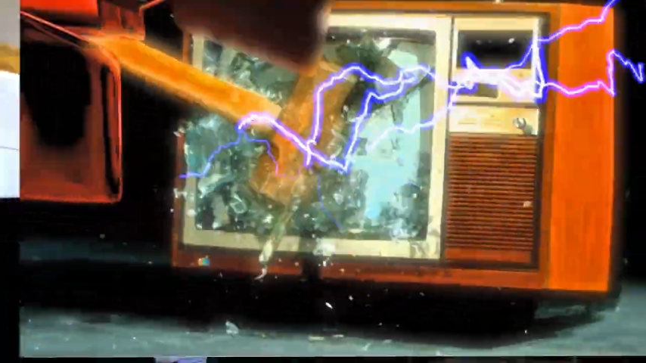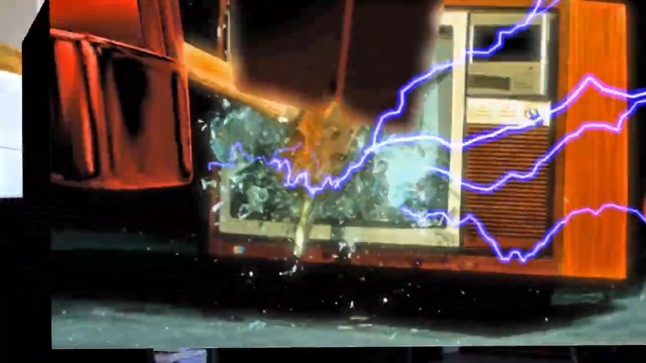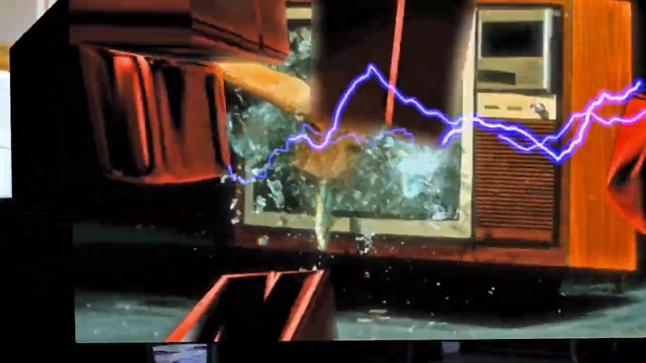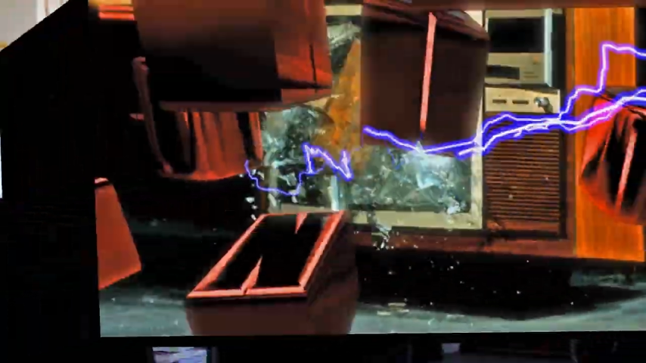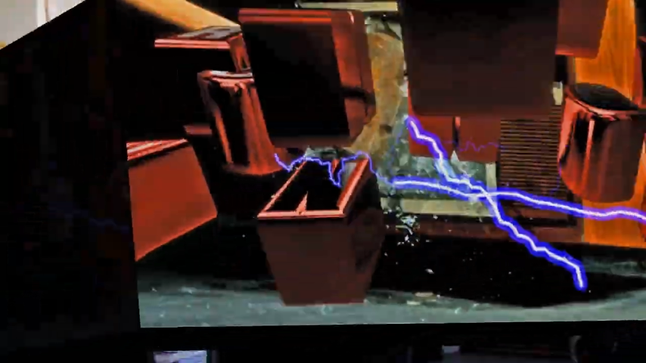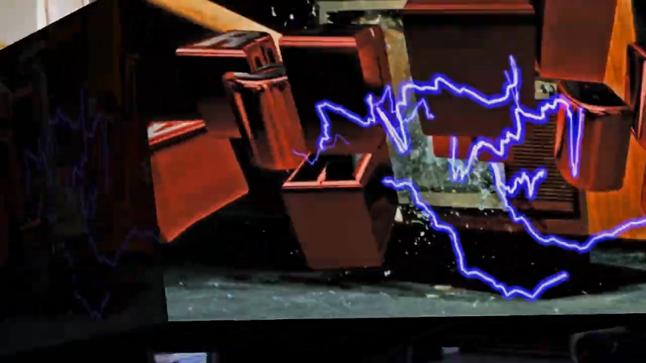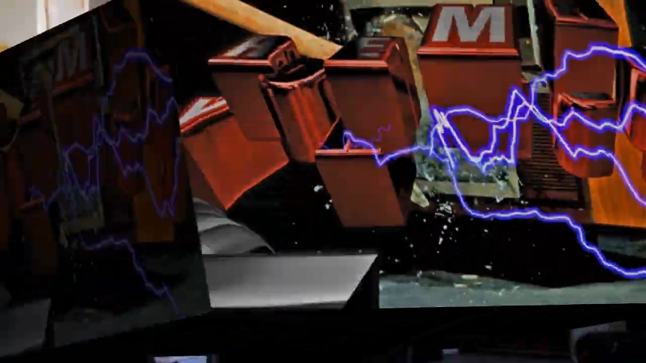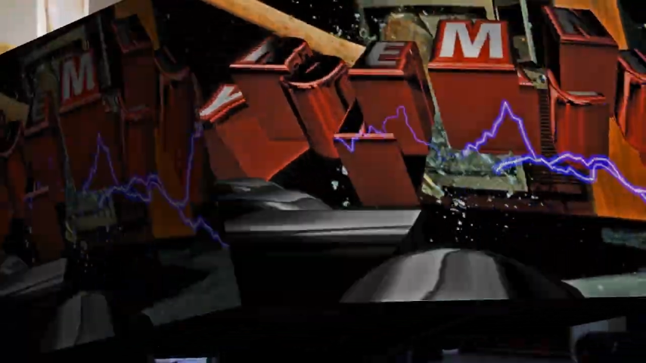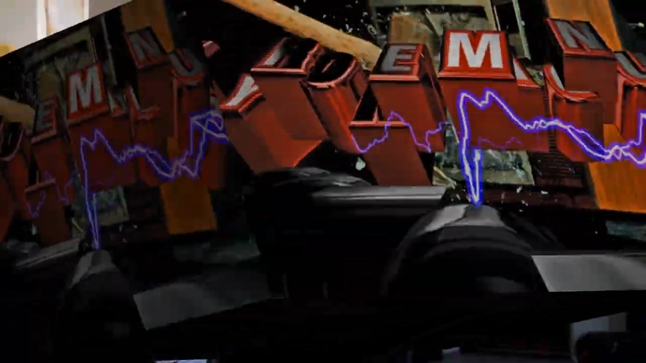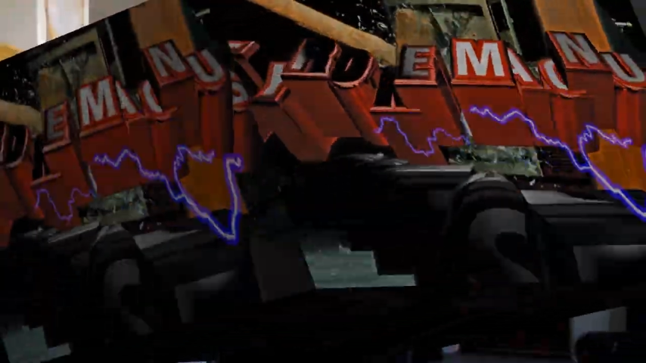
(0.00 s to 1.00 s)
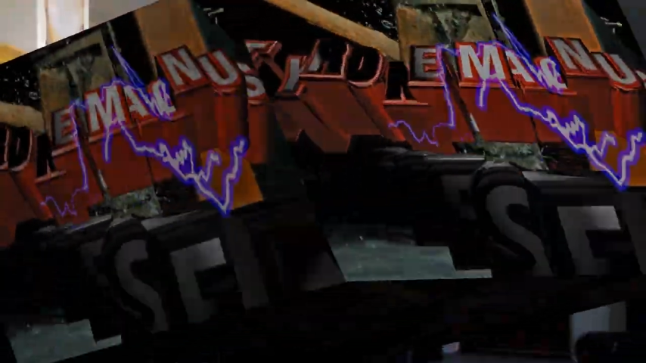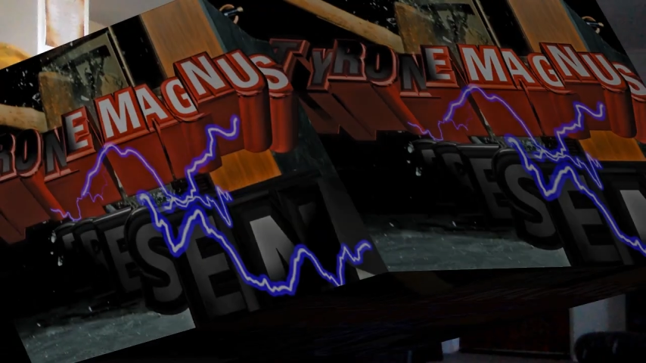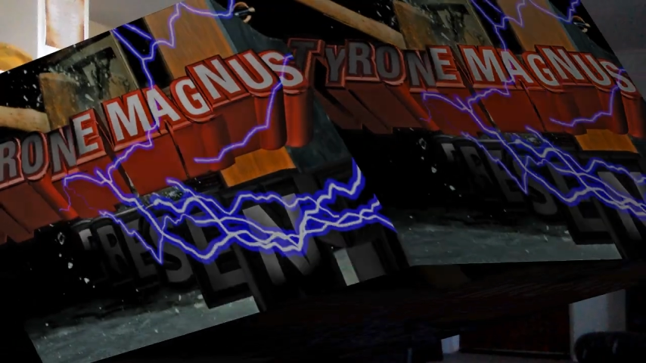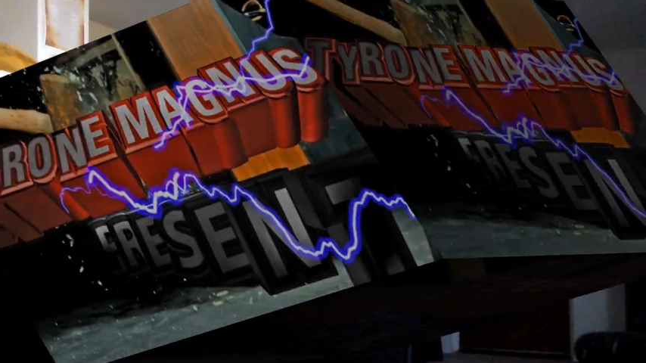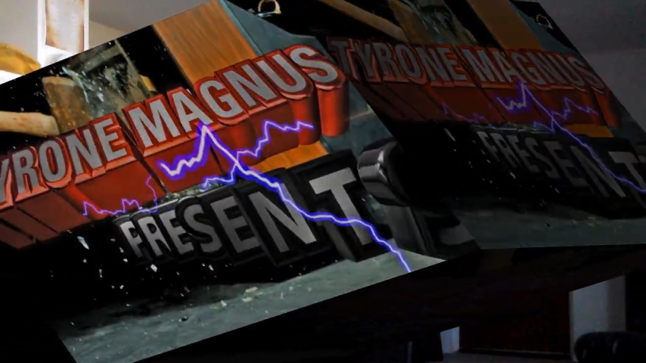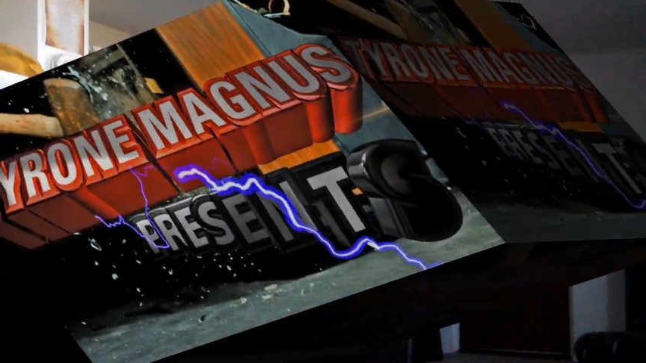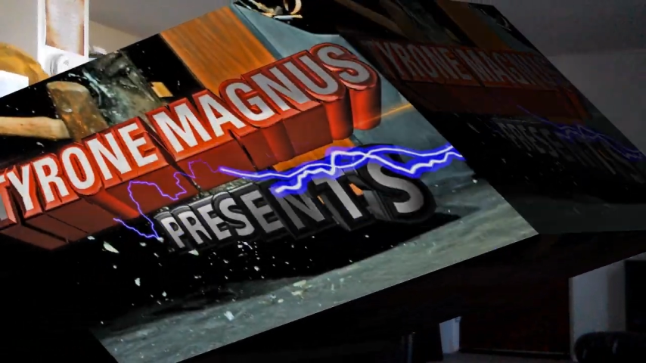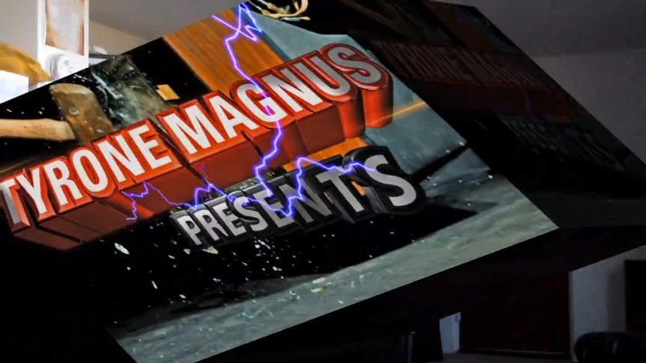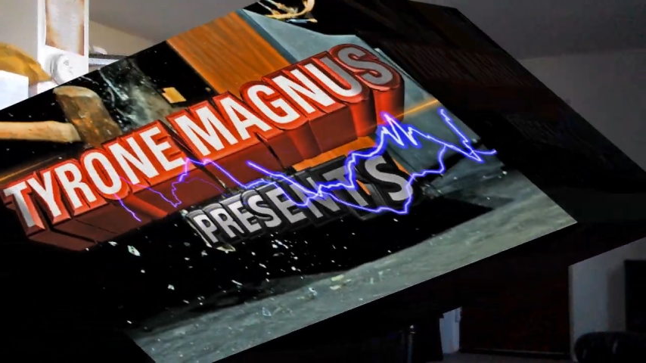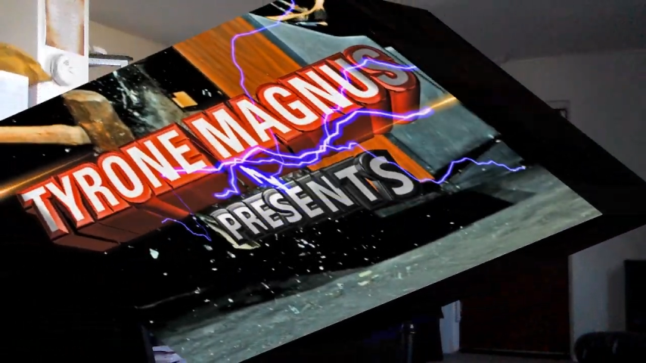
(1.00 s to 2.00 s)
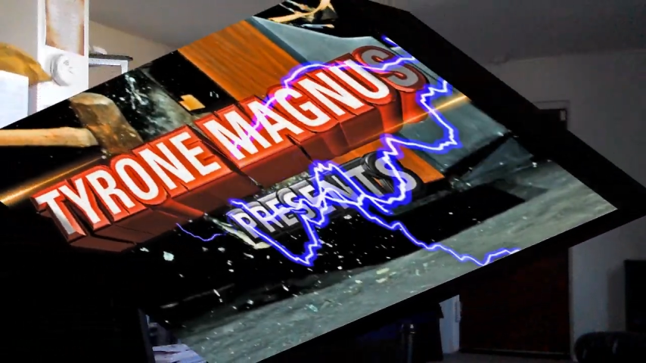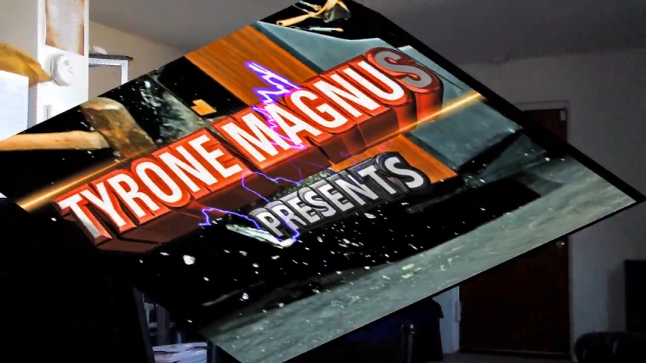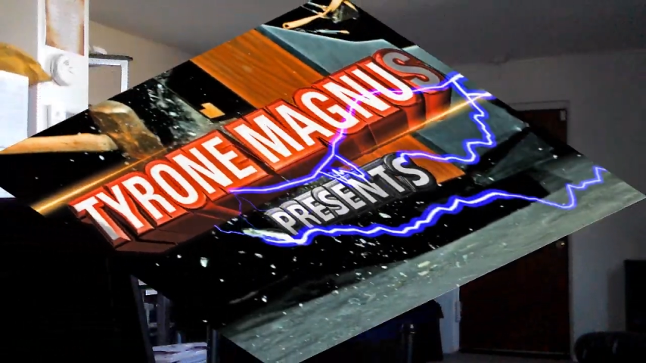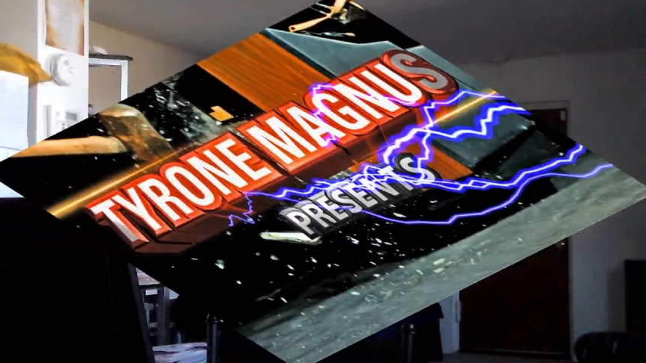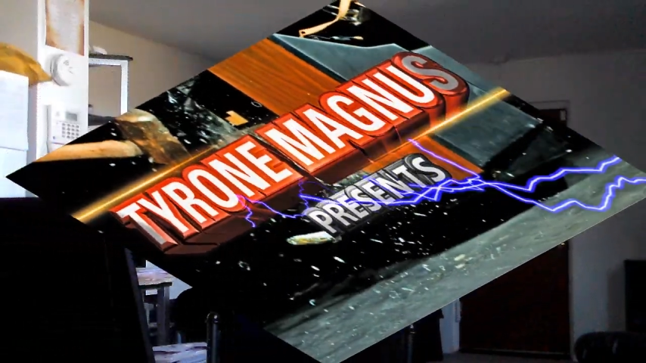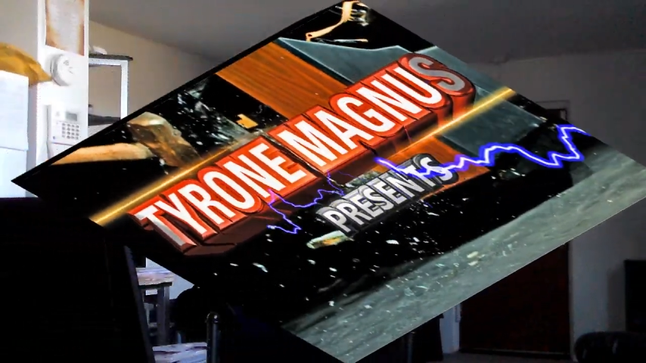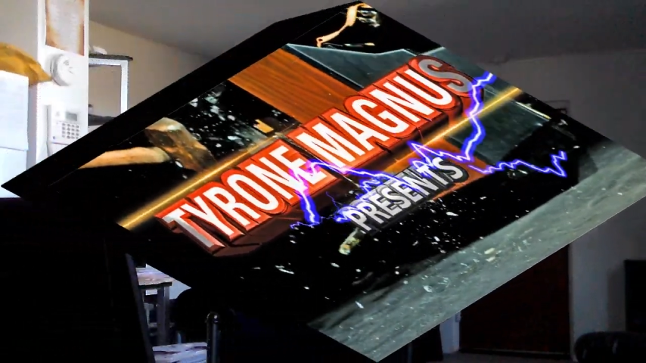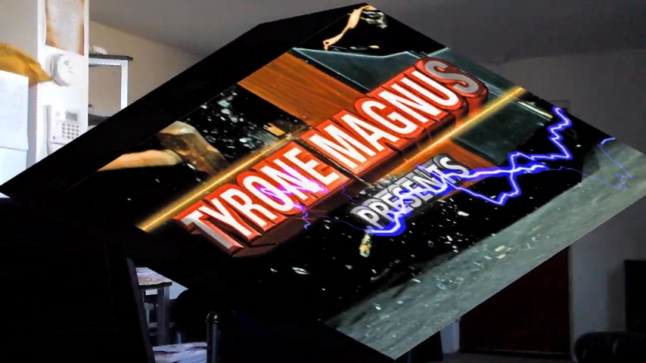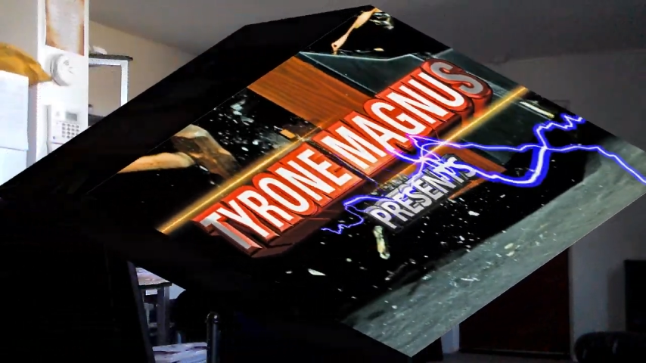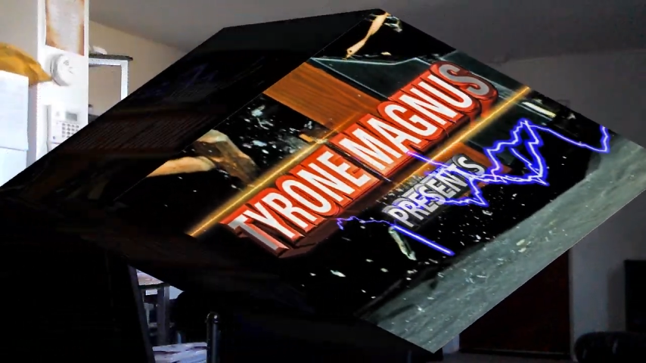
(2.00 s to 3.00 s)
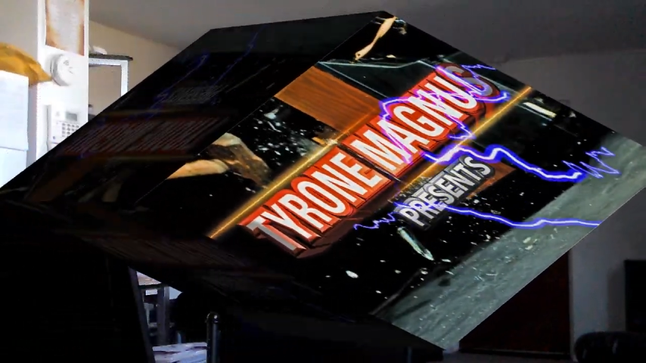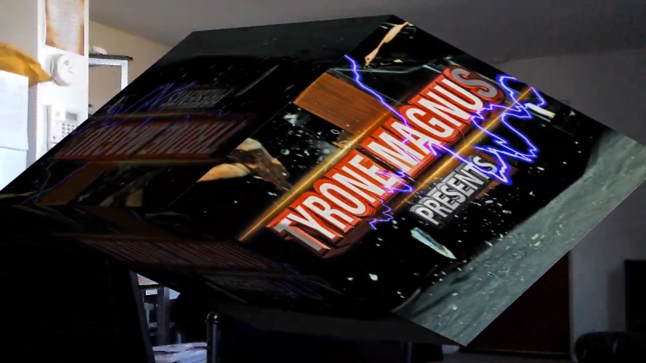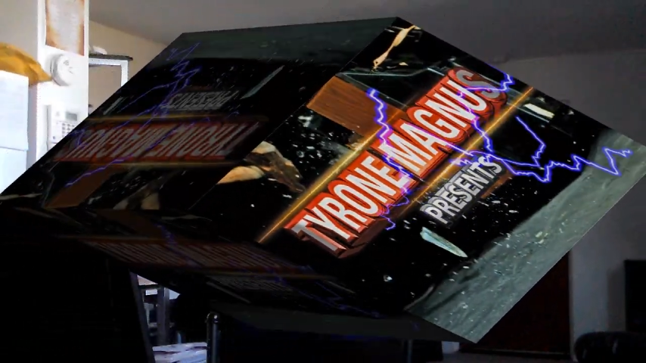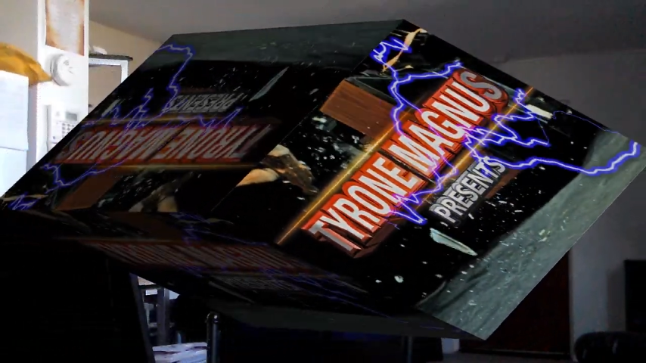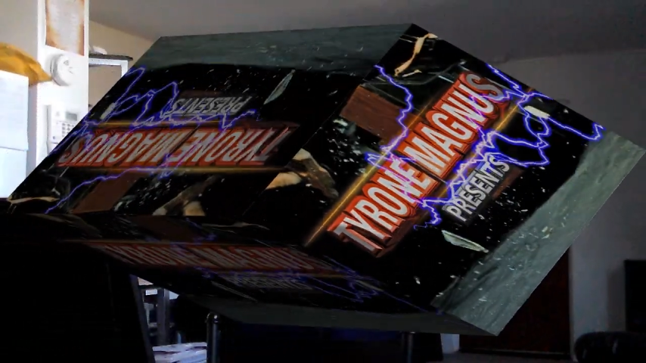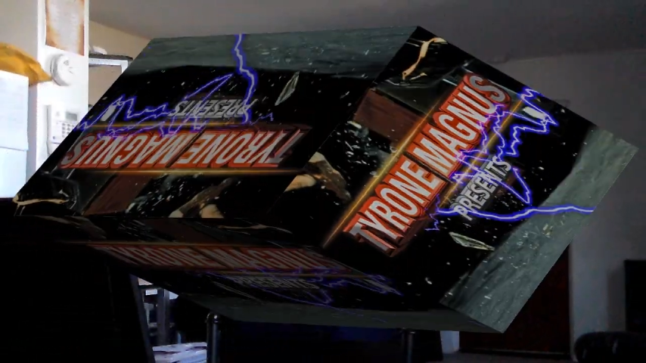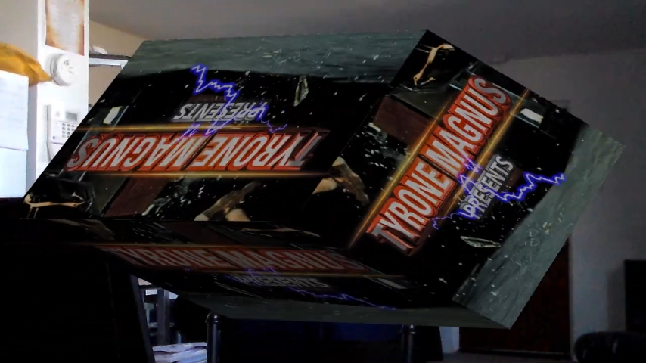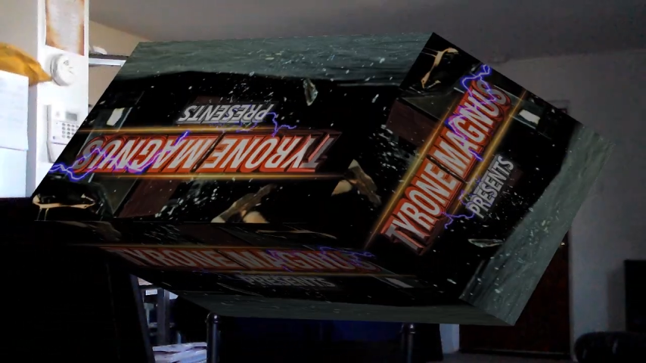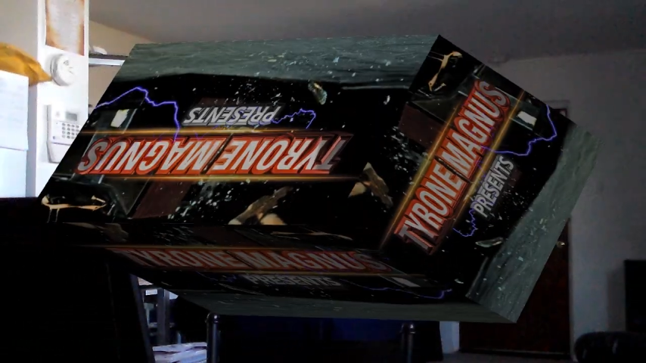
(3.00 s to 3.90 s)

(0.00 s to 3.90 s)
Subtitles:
Nobody's mouth can be seen.